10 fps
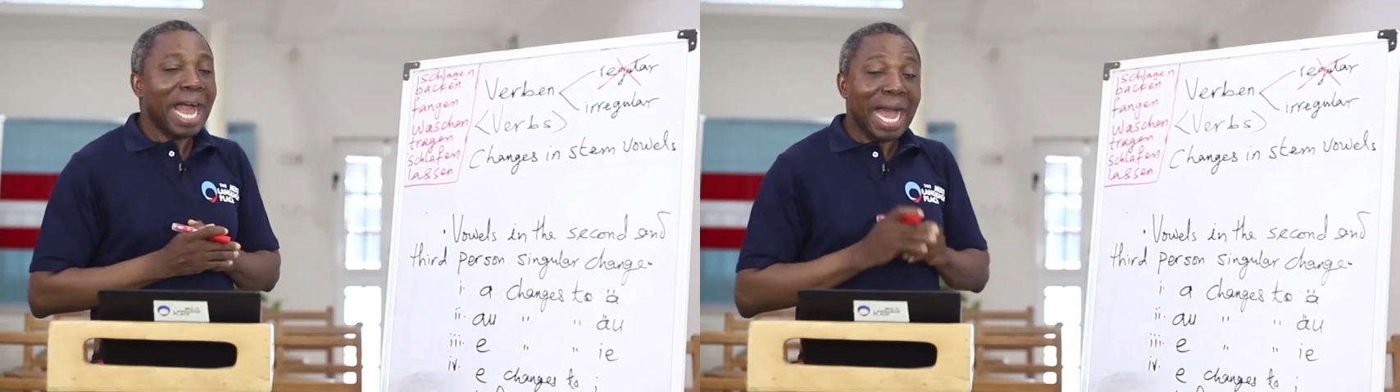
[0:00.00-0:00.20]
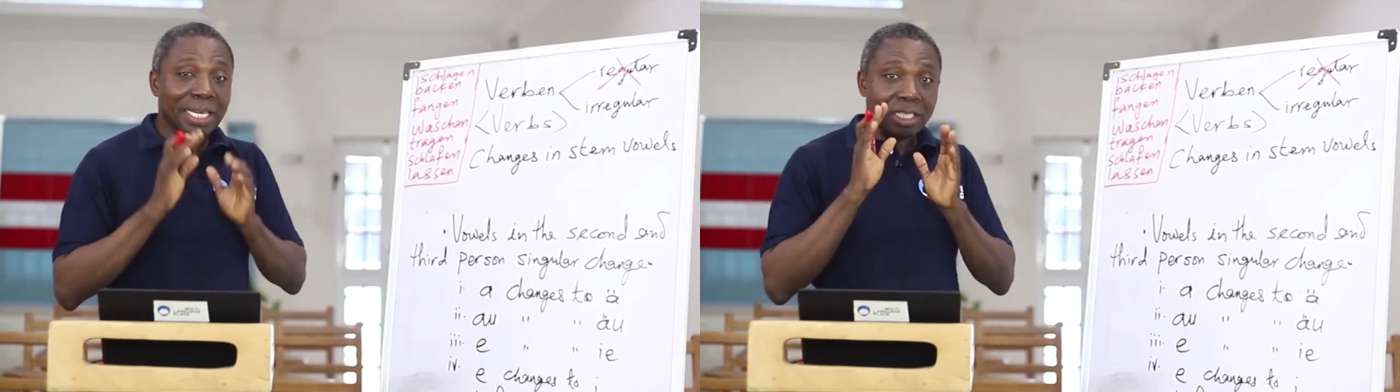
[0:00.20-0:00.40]

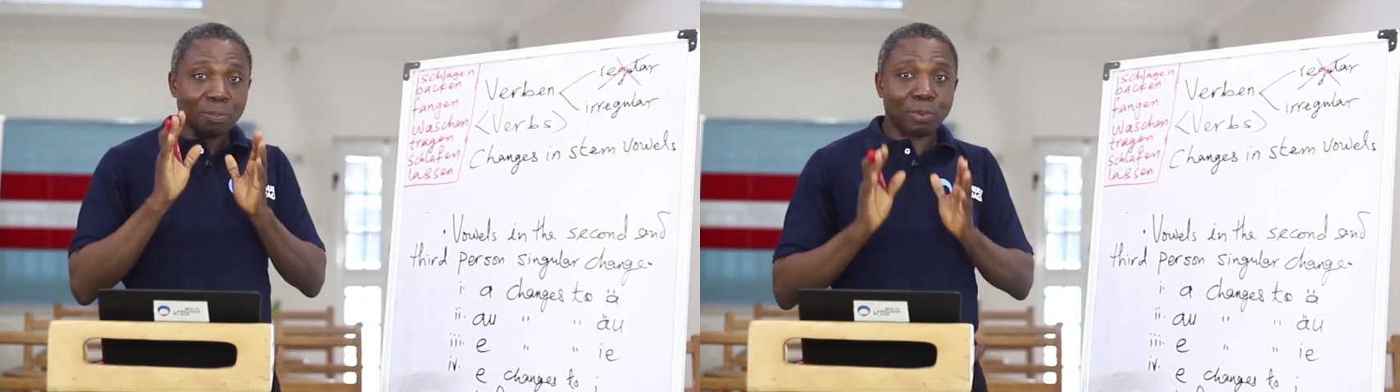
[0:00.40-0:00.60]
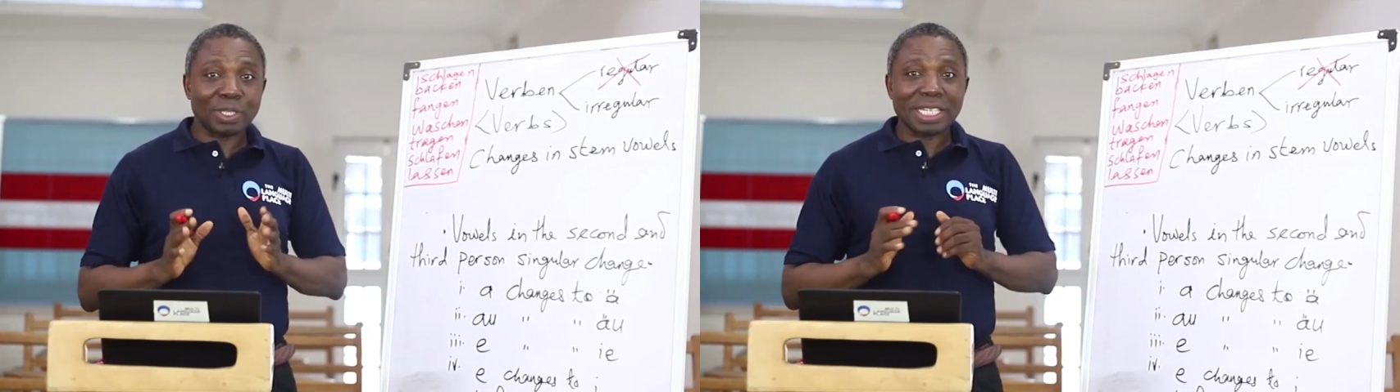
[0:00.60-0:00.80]
And in
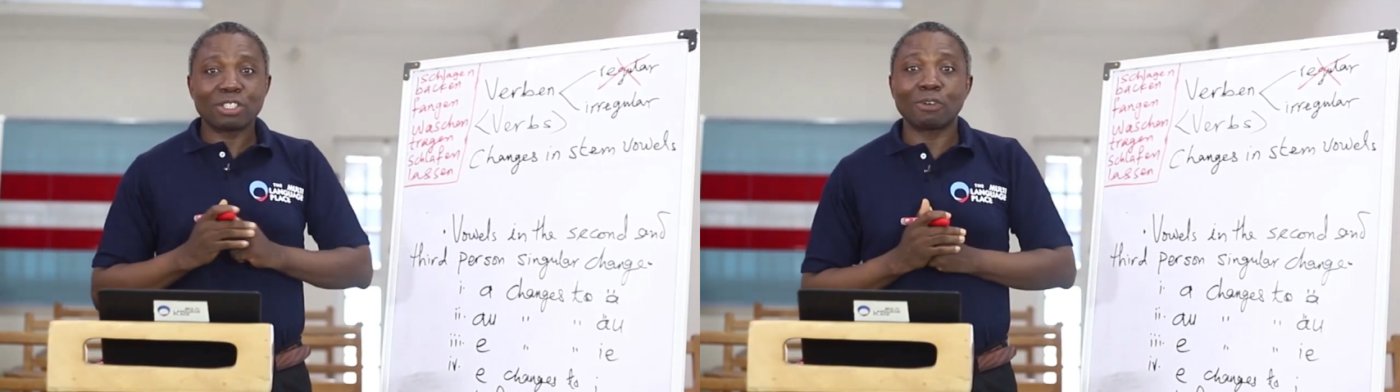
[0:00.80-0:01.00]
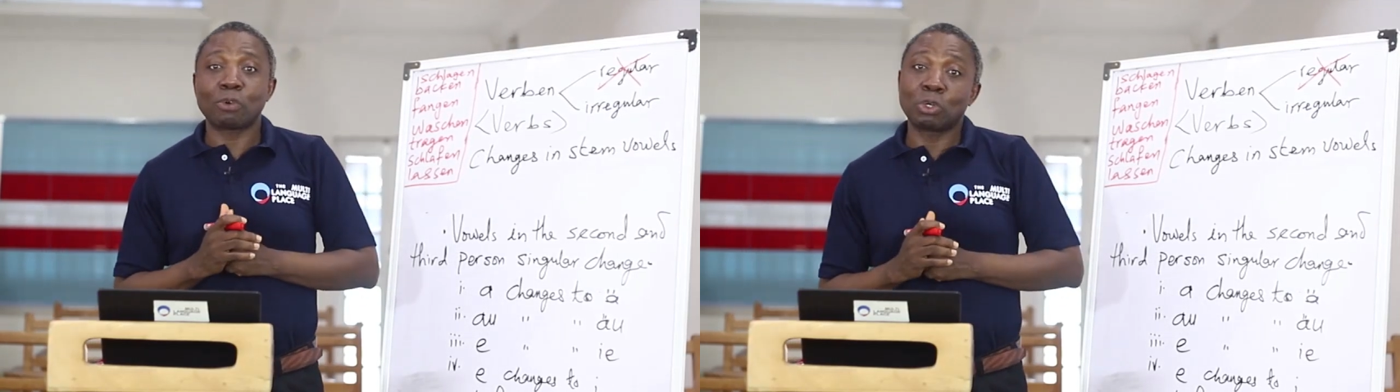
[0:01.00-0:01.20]
the
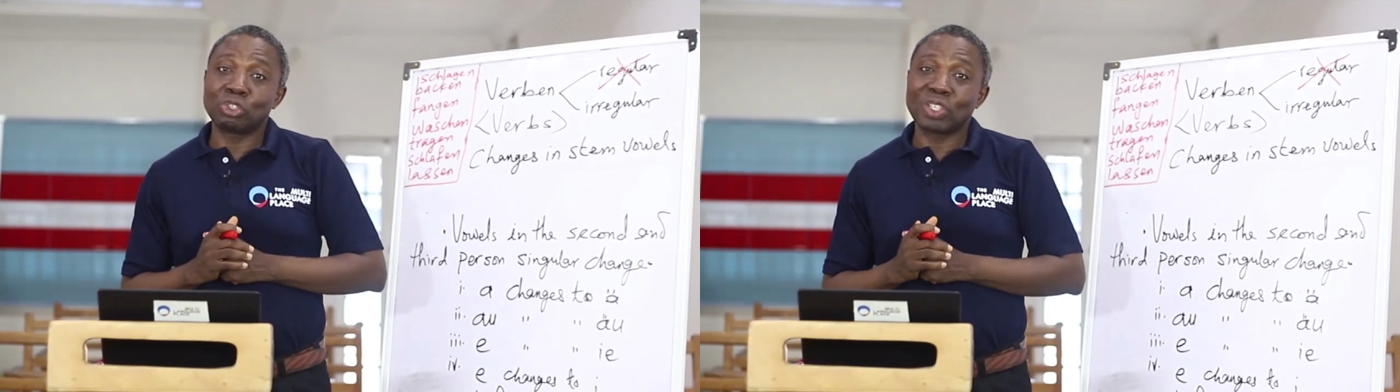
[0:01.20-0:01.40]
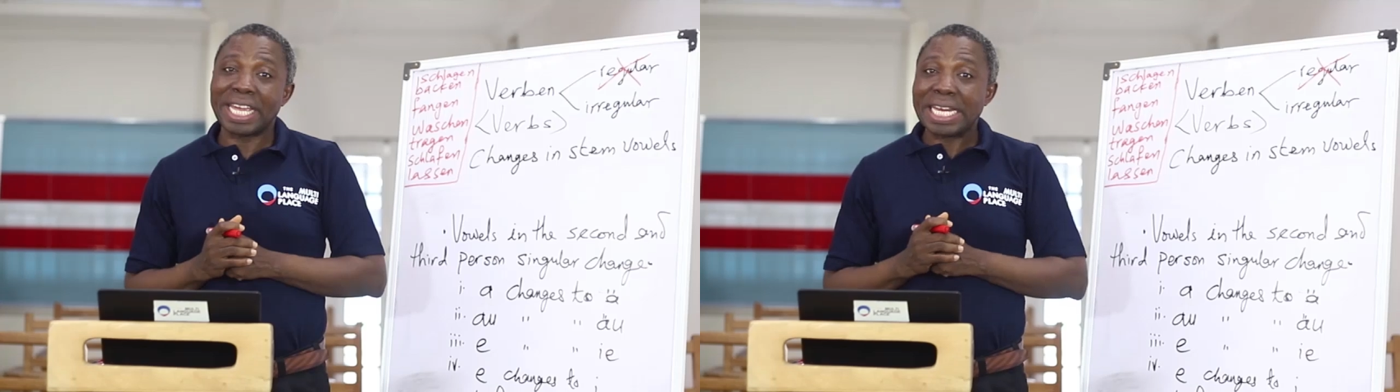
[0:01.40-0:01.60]
process of
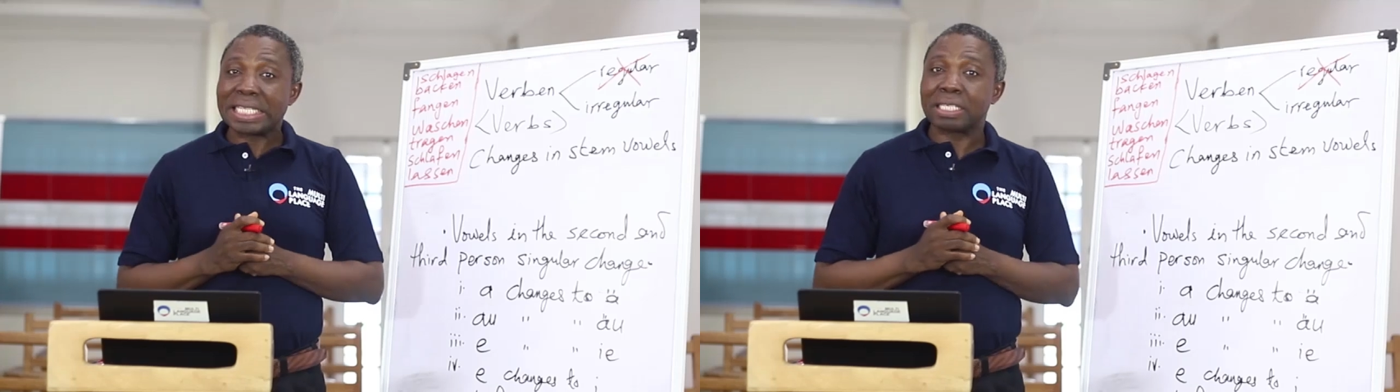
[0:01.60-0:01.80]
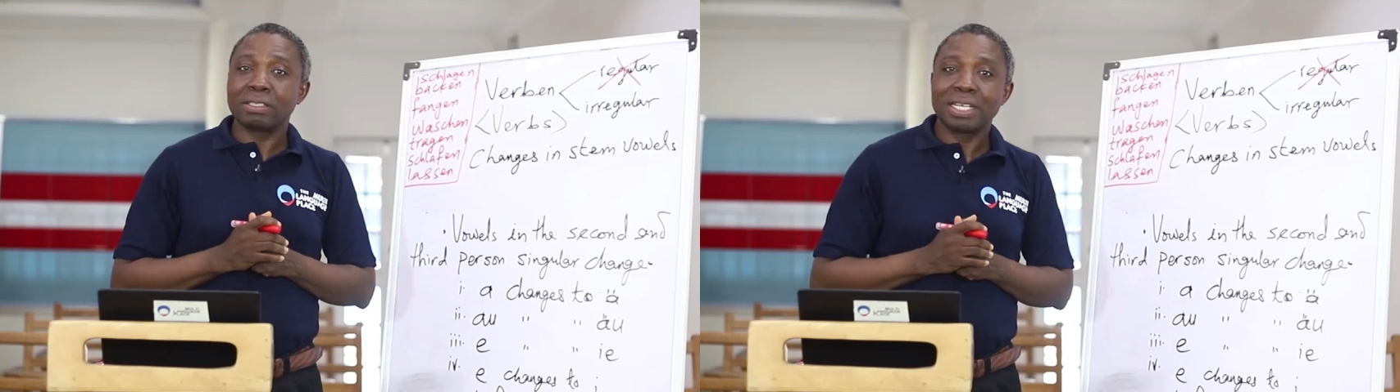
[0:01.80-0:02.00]

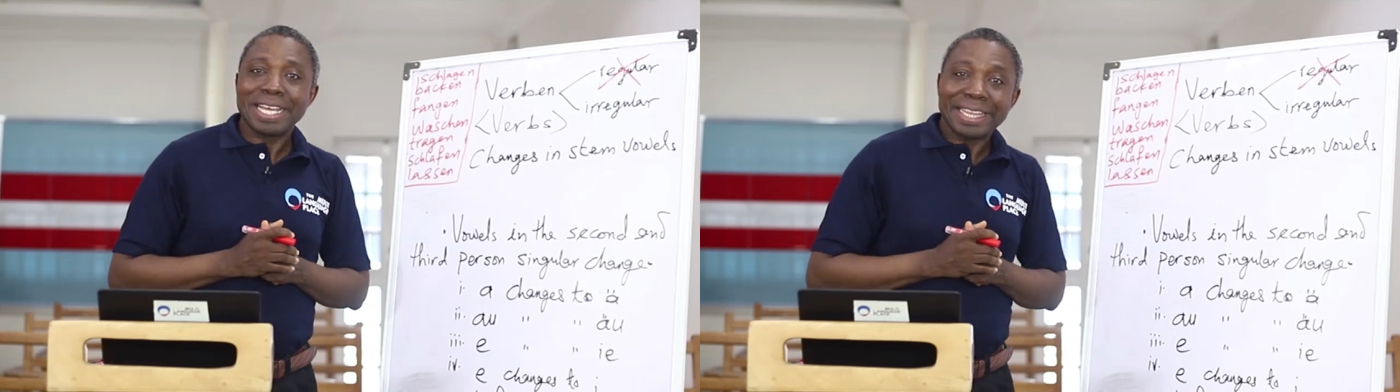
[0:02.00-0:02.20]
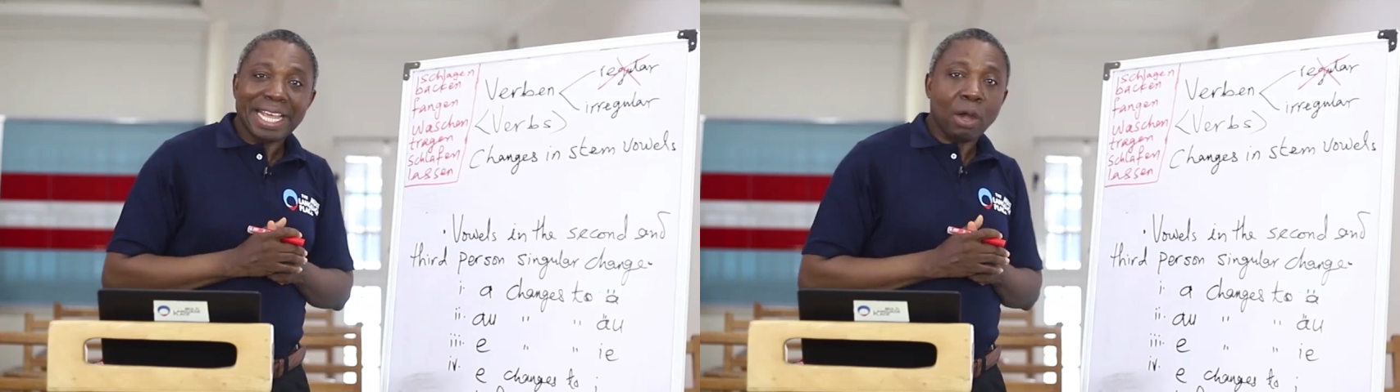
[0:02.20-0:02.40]

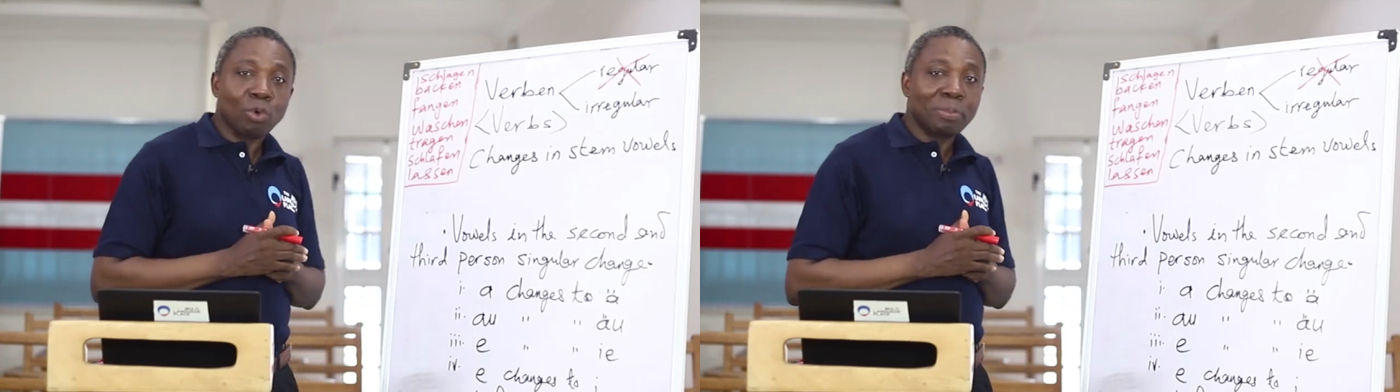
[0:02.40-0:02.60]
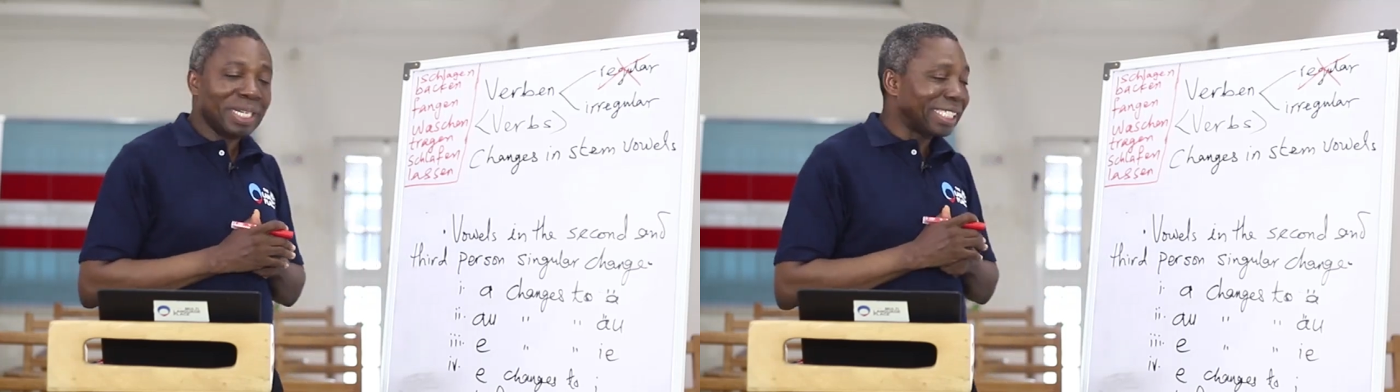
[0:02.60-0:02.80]
conjugating, there
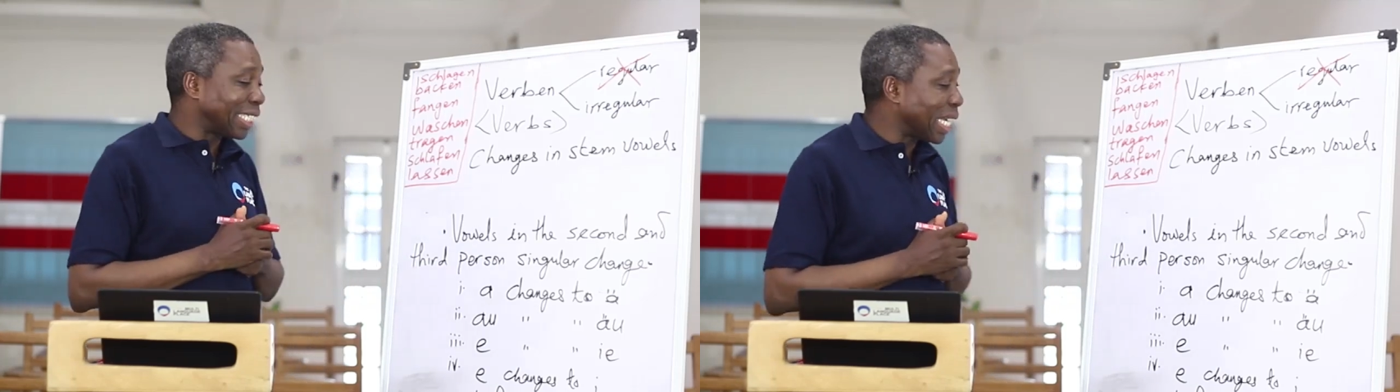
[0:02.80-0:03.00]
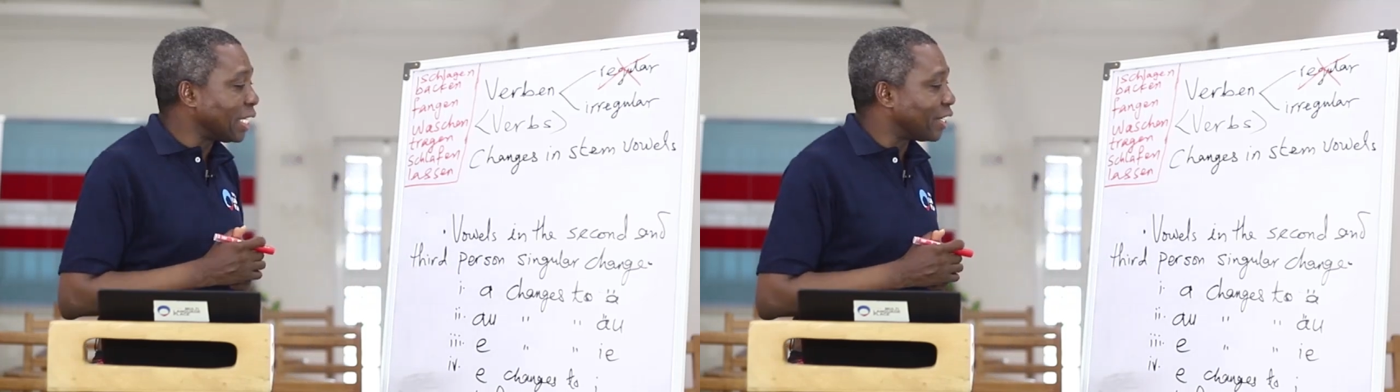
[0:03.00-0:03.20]
will be
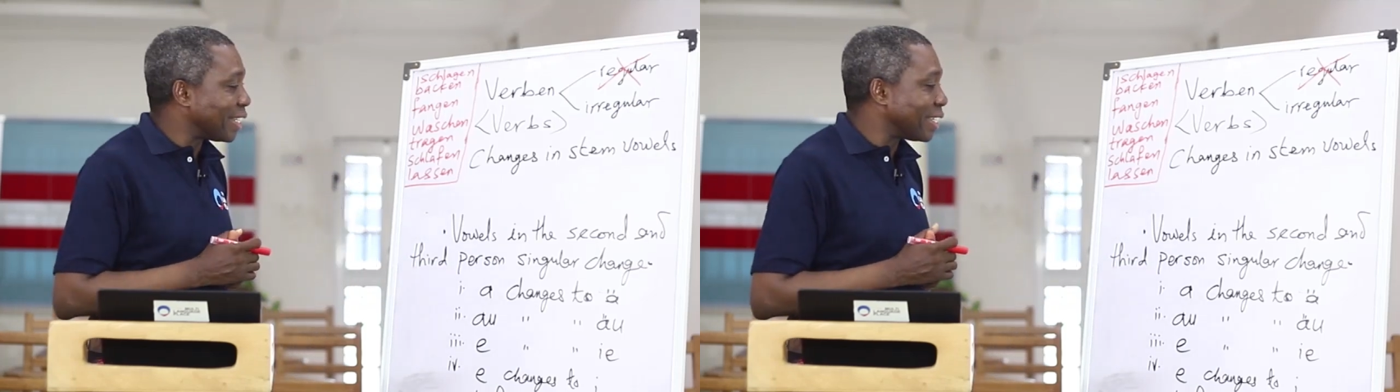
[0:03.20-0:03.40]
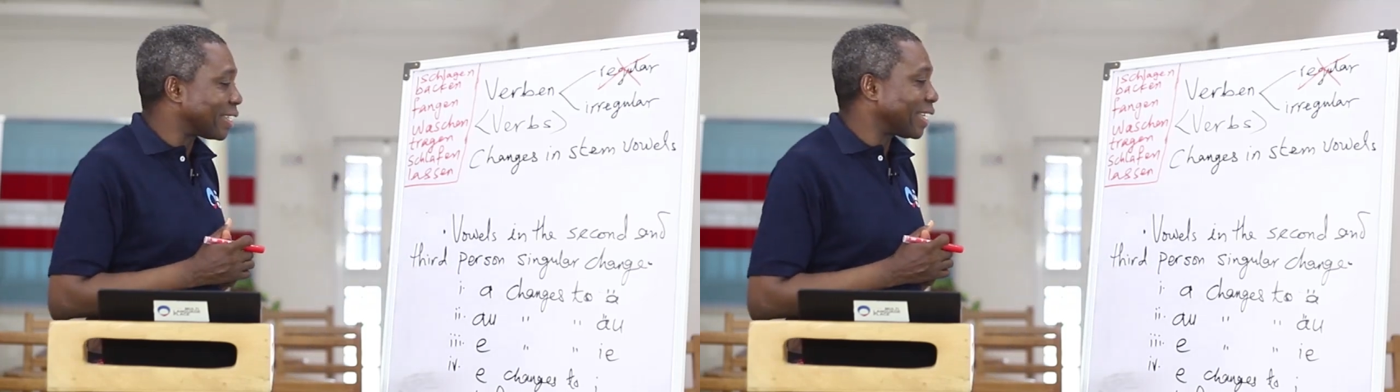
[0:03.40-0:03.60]

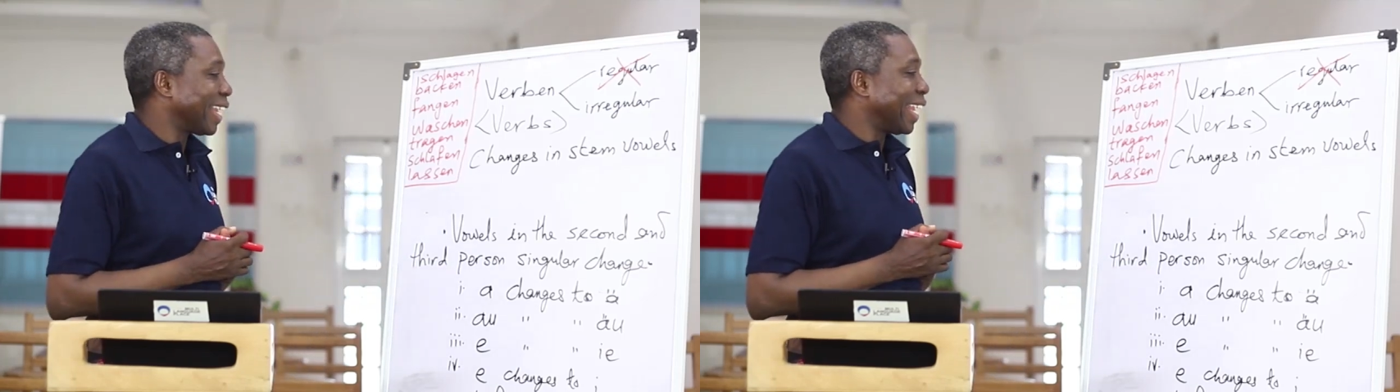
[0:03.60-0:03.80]
changes